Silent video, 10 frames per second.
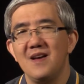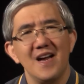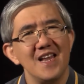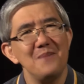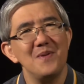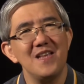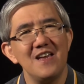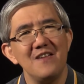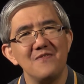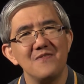And I
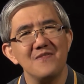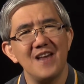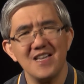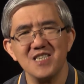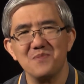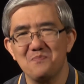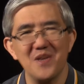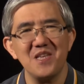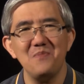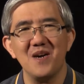believe that's
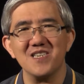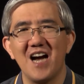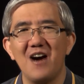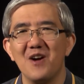pretty much how